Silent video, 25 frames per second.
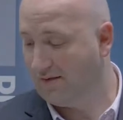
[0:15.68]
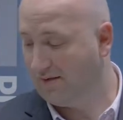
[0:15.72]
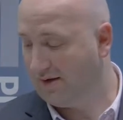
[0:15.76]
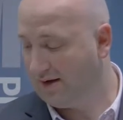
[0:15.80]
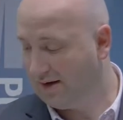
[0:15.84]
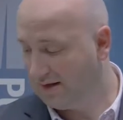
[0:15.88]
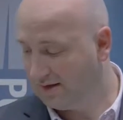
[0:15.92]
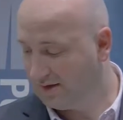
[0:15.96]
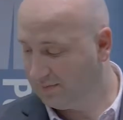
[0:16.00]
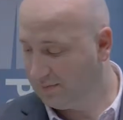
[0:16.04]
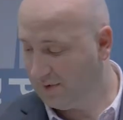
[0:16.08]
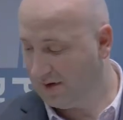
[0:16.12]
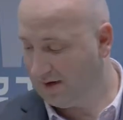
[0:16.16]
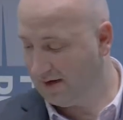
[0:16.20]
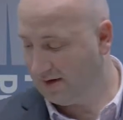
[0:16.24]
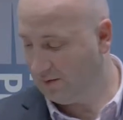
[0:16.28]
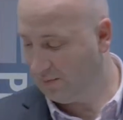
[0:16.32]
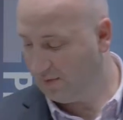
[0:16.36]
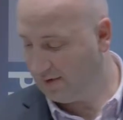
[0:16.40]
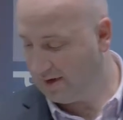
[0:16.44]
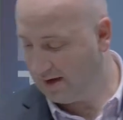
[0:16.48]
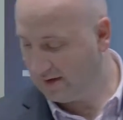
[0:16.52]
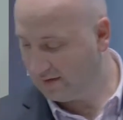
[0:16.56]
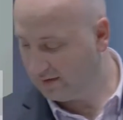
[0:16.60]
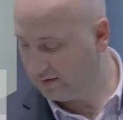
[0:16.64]
evening and spending it
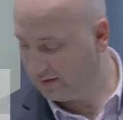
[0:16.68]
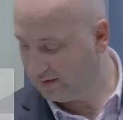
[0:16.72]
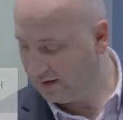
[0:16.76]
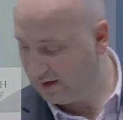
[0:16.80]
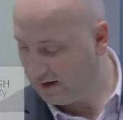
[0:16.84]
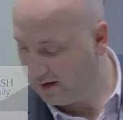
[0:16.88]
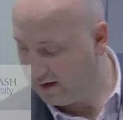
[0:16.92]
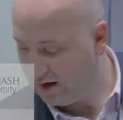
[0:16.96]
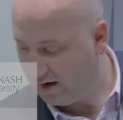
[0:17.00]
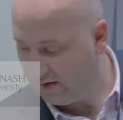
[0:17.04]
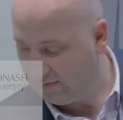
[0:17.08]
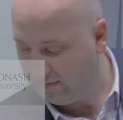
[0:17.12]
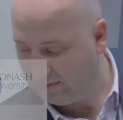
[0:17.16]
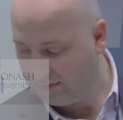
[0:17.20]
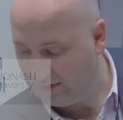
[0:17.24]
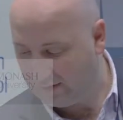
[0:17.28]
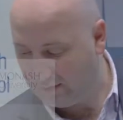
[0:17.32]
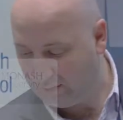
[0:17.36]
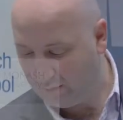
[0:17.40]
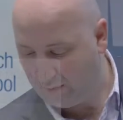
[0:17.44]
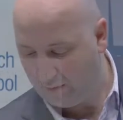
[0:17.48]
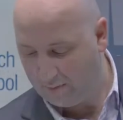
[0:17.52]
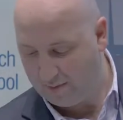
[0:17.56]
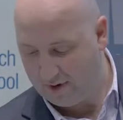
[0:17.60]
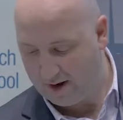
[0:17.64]
with us, and hopefully
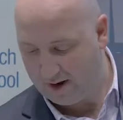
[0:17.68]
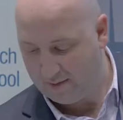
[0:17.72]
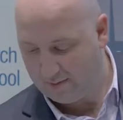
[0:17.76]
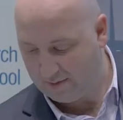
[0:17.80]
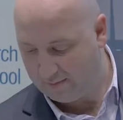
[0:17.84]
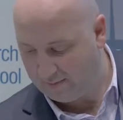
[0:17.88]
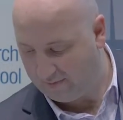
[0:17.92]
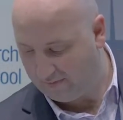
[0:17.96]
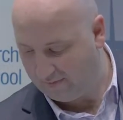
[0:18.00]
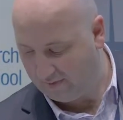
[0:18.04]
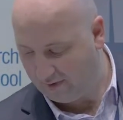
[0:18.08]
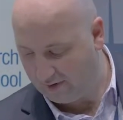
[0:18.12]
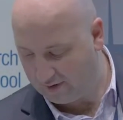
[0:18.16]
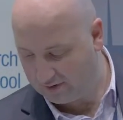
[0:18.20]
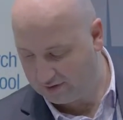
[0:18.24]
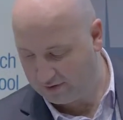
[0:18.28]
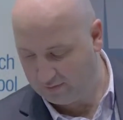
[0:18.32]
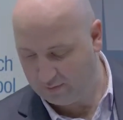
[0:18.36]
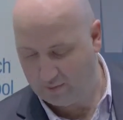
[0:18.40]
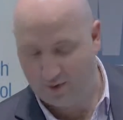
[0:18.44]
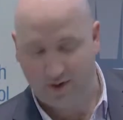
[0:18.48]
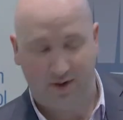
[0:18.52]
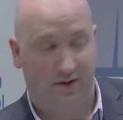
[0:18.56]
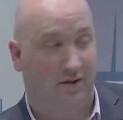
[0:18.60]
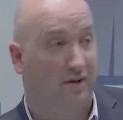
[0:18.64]
we'll be able to provide you
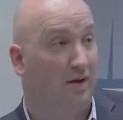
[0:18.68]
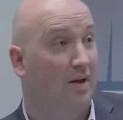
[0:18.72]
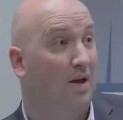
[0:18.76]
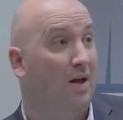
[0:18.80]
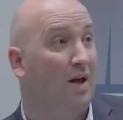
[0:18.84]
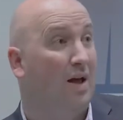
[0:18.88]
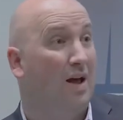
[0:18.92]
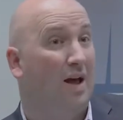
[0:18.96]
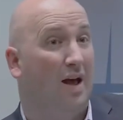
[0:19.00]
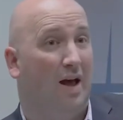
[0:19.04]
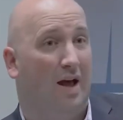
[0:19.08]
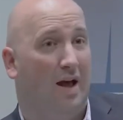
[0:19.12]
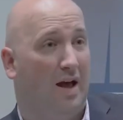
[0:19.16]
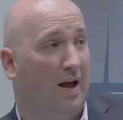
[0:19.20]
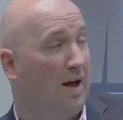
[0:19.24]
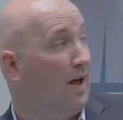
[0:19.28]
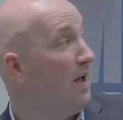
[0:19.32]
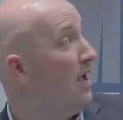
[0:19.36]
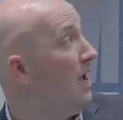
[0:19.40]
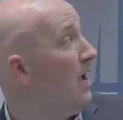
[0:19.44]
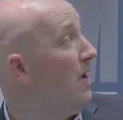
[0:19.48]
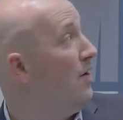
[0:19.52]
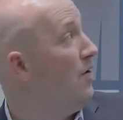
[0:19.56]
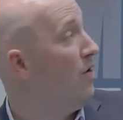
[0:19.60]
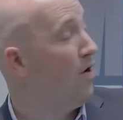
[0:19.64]
with
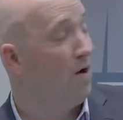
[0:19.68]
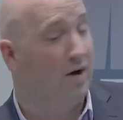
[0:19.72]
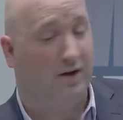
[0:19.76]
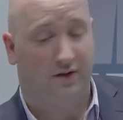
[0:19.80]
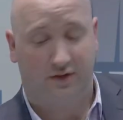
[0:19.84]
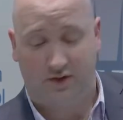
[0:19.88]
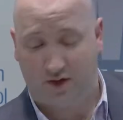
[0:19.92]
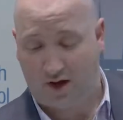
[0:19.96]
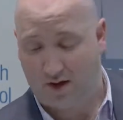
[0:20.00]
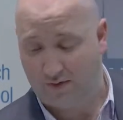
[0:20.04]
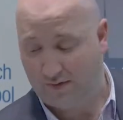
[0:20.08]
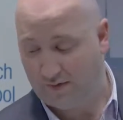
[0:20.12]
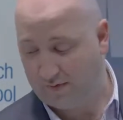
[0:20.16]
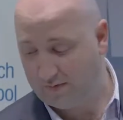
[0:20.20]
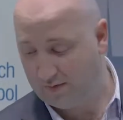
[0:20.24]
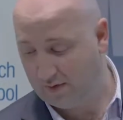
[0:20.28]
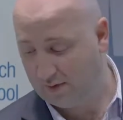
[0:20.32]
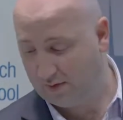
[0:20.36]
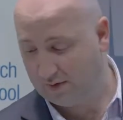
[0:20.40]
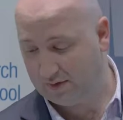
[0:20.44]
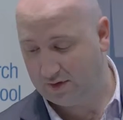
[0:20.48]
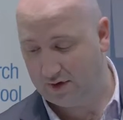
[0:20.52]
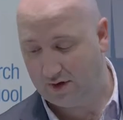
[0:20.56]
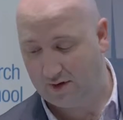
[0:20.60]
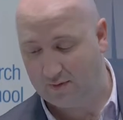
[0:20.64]
a nice overview
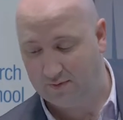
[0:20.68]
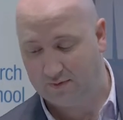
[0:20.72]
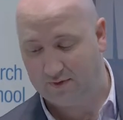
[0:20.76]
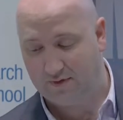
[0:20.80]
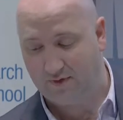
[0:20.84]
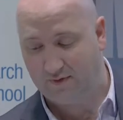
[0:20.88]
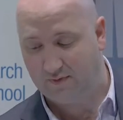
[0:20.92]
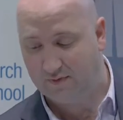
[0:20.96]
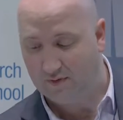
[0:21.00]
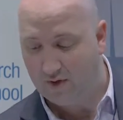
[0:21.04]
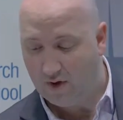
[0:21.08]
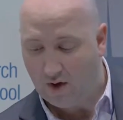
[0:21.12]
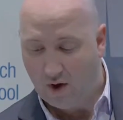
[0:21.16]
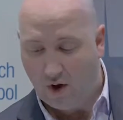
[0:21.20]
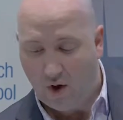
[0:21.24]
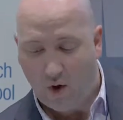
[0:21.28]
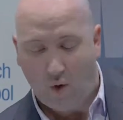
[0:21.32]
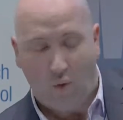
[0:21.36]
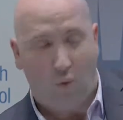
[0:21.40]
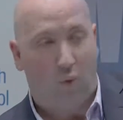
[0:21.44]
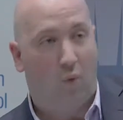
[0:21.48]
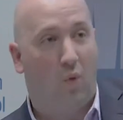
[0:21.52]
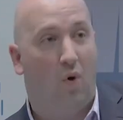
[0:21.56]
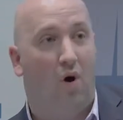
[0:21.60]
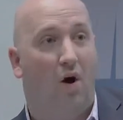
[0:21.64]
in terms of
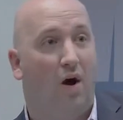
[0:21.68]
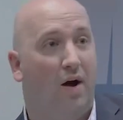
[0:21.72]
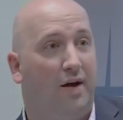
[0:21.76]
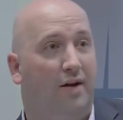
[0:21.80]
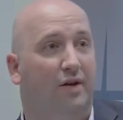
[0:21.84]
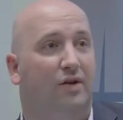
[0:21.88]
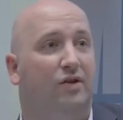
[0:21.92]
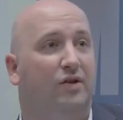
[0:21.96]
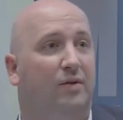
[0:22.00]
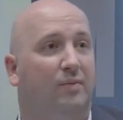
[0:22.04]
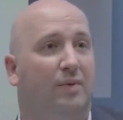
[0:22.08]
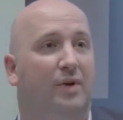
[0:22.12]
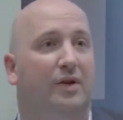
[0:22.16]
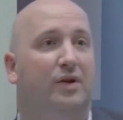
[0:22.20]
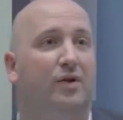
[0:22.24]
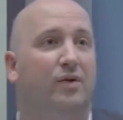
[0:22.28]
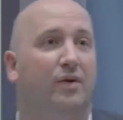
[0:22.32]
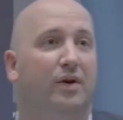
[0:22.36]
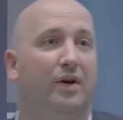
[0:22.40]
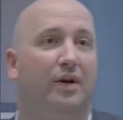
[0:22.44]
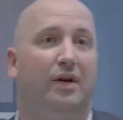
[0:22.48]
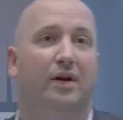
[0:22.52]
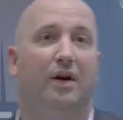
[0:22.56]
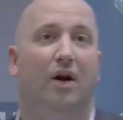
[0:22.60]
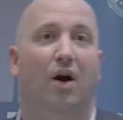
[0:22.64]
why you should be
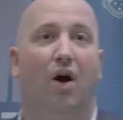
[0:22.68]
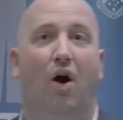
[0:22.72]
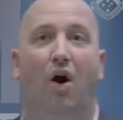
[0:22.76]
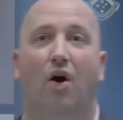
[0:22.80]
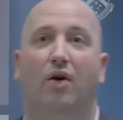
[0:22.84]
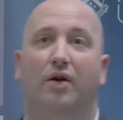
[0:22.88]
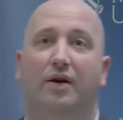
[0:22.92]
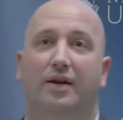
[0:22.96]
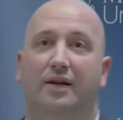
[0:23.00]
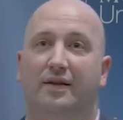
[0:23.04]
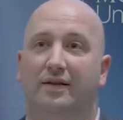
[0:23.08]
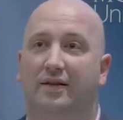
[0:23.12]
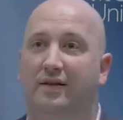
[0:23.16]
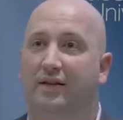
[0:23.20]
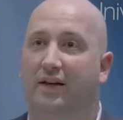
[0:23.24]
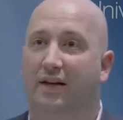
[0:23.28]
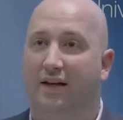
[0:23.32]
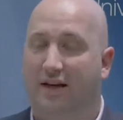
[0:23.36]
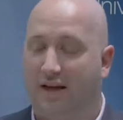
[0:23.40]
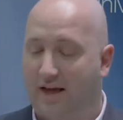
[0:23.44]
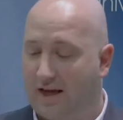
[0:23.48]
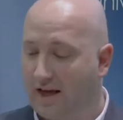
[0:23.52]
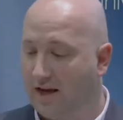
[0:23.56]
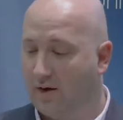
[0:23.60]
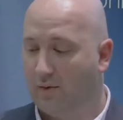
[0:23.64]
doing honours
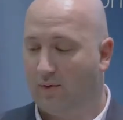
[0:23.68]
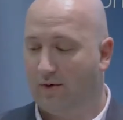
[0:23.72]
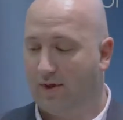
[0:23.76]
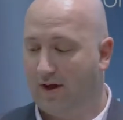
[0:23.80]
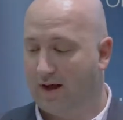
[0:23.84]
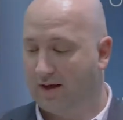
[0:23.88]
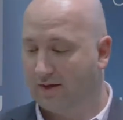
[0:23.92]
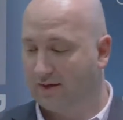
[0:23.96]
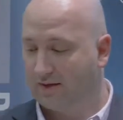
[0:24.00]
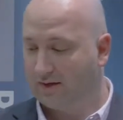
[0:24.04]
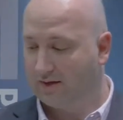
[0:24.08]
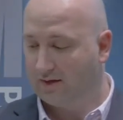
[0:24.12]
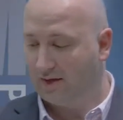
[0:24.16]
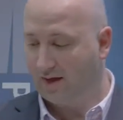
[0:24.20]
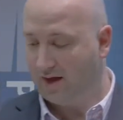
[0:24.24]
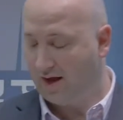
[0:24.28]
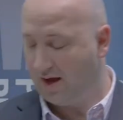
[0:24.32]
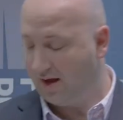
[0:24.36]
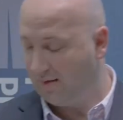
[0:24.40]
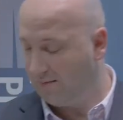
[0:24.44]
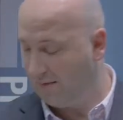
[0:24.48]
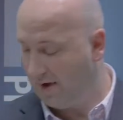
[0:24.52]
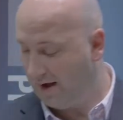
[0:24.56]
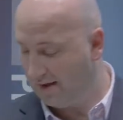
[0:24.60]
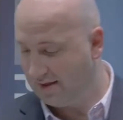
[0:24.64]
here with us
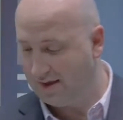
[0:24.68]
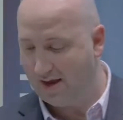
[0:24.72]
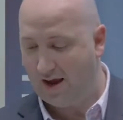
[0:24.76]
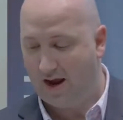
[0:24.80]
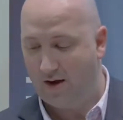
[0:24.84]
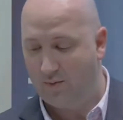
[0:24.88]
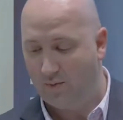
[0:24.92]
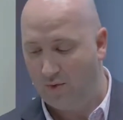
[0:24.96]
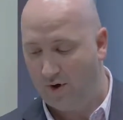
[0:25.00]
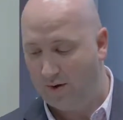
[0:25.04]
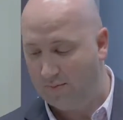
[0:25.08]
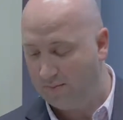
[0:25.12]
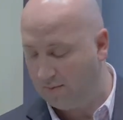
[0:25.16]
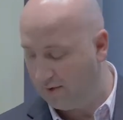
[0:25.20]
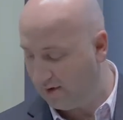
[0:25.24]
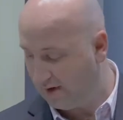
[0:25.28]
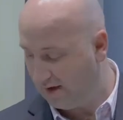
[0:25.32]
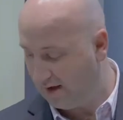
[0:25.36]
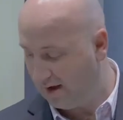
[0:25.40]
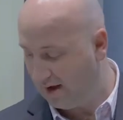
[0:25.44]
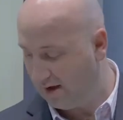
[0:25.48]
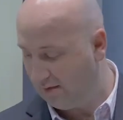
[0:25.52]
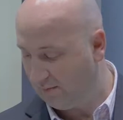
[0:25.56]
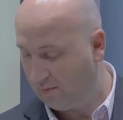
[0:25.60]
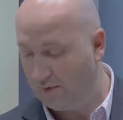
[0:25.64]
at the
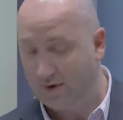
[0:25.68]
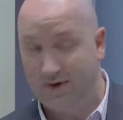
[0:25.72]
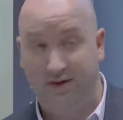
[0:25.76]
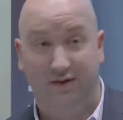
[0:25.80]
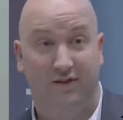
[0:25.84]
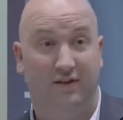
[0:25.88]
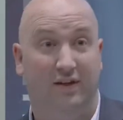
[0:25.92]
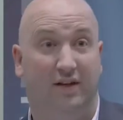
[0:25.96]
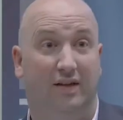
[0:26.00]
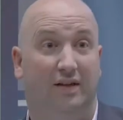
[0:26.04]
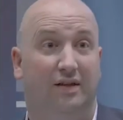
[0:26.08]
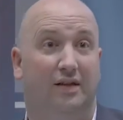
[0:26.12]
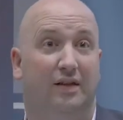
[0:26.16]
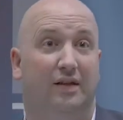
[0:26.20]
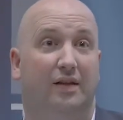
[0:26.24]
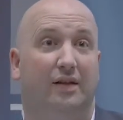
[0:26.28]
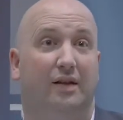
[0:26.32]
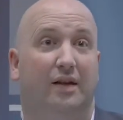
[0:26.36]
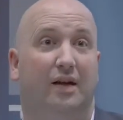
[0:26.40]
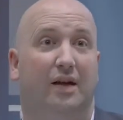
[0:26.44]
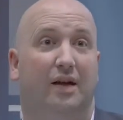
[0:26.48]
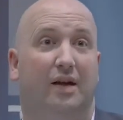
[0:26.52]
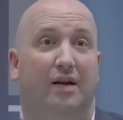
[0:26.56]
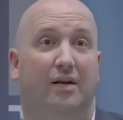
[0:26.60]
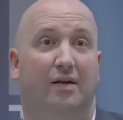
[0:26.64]
AMREP precinct
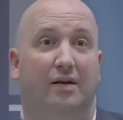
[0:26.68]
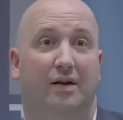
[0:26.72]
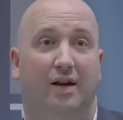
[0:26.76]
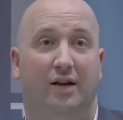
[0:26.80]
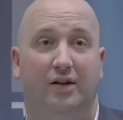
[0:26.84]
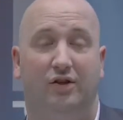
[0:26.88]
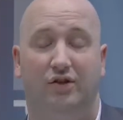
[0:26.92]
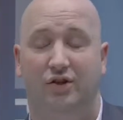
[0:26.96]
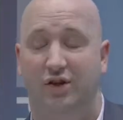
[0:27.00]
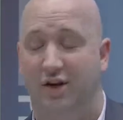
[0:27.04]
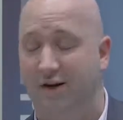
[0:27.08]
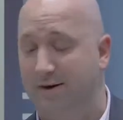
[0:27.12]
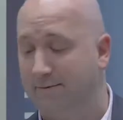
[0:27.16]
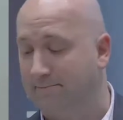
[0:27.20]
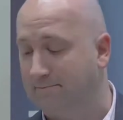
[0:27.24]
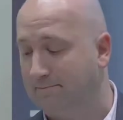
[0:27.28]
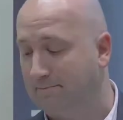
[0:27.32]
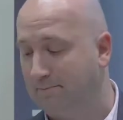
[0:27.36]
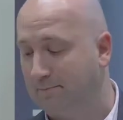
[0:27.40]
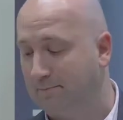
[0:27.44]
next year.